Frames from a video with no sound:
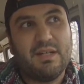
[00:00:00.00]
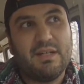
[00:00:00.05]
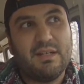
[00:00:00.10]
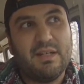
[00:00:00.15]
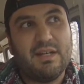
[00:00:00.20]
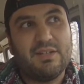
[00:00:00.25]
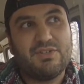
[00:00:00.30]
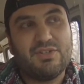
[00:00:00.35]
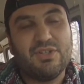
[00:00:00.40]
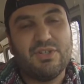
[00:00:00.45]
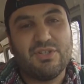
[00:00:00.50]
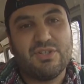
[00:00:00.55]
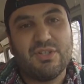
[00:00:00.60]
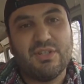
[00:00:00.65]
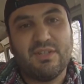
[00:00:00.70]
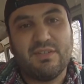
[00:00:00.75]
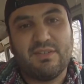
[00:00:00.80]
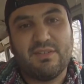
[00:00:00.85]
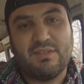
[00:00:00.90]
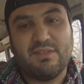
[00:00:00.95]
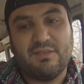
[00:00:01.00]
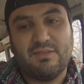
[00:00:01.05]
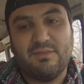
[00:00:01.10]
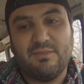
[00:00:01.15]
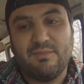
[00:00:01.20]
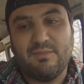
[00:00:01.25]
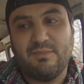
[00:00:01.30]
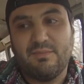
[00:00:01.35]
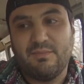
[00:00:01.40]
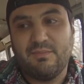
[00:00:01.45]
I should just
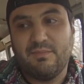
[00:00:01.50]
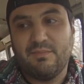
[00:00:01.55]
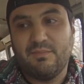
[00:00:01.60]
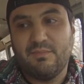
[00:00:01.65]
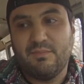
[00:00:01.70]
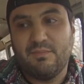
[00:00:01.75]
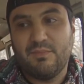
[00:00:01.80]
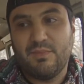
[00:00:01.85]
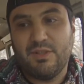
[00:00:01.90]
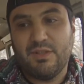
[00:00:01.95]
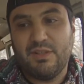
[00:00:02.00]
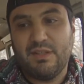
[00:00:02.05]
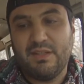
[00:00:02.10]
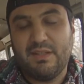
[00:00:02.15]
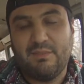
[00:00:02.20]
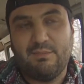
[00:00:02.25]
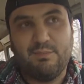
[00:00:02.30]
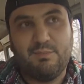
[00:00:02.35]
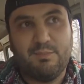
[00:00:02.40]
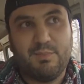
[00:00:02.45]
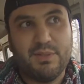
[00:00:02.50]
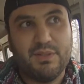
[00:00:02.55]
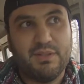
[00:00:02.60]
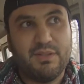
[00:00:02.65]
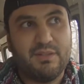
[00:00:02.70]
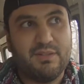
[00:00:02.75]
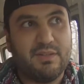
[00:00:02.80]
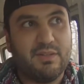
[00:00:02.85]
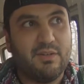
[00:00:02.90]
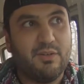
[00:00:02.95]
really put
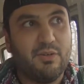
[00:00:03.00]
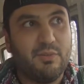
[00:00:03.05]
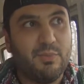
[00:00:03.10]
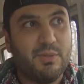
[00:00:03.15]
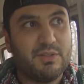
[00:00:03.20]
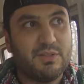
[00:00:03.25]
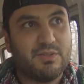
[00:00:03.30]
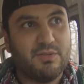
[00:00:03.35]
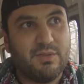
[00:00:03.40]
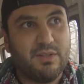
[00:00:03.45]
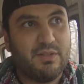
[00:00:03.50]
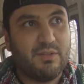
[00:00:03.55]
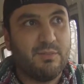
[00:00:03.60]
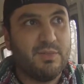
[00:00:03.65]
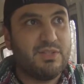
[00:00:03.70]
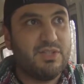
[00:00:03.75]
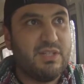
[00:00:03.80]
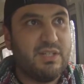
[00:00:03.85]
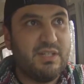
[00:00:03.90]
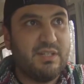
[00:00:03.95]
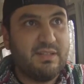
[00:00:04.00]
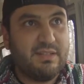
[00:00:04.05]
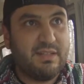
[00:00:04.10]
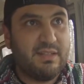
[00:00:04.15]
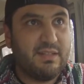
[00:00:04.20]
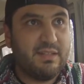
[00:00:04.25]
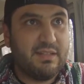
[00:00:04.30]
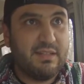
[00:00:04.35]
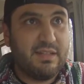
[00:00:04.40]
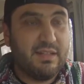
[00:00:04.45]
this on a whole bunch of little machines
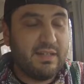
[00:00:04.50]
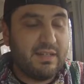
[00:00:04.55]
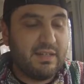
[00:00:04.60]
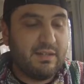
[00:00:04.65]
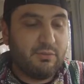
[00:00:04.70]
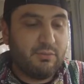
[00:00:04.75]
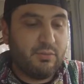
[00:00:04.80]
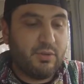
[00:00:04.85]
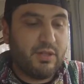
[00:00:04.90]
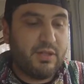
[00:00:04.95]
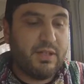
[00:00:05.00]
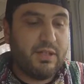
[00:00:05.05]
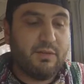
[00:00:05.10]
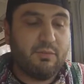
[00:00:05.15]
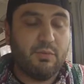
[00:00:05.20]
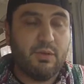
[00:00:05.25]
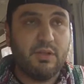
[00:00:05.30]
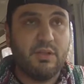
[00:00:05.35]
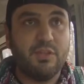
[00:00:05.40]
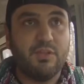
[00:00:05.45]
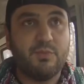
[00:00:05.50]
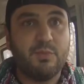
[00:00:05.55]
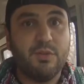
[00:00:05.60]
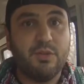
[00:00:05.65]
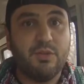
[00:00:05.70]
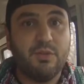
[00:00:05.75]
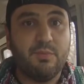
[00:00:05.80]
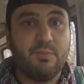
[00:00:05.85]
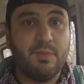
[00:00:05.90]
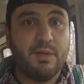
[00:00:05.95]
and get it running really
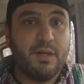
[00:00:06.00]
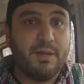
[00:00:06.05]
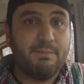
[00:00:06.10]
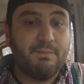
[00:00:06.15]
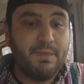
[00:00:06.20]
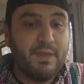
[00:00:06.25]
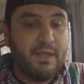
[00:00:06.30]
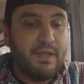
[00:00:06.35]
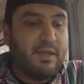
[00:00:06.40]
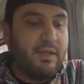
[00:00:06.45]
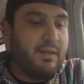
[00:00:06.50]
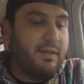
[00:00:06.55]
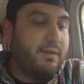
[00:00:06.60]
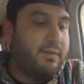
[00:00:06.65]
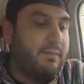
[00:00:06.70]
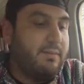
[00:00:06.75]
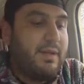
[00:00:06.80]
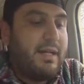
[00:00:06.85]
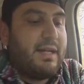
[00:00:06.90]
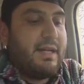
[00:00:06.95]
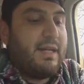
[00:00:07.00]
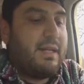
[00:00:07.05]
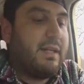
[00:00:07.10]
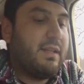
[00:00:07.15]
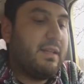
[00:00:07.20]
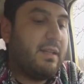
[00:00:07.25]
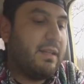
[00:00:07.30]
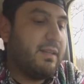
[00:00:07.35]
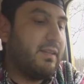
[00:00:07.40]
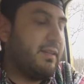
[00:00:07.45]
smooth, but I kind of
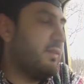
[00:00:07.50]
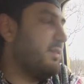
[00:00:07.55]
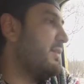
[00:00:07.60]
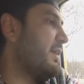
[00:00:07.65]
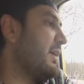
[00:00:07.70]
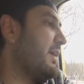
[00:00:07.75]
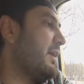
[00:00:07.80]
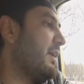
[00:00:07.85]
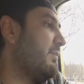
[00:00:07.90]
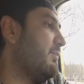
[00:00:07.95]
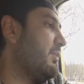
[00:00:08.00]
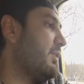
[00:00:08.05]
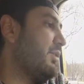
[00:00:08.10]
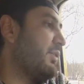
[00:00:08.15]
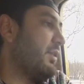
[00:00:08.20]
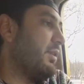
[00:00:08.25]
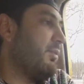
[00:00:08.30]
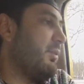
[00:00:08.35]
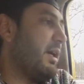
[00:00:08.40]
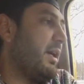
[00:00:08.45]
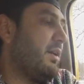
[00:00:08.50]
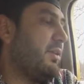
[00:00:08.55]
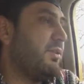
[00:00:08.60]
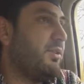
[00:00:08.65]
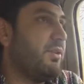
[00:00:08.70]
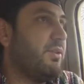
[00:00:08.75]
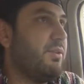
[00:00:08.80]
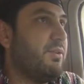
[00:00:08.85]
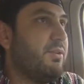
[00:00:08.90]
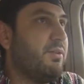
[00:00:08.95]
like this setup once in a while
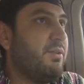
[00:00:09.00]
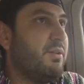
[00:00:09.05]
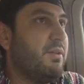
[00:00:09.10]
too.